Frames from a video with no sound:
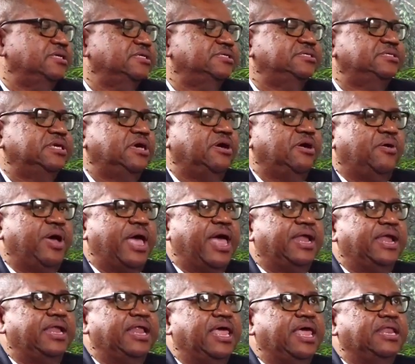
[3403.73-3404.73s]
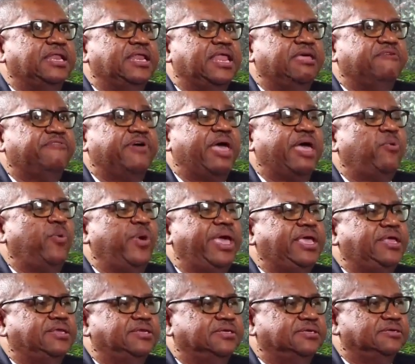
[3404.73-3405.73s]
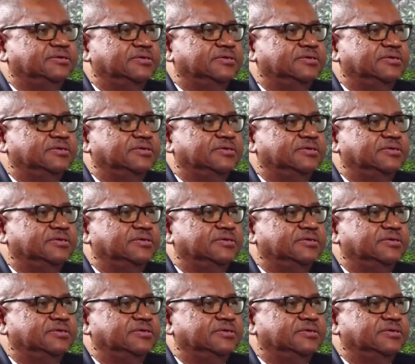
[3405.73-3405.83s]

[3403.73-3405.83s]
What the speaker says: So, and if I wait,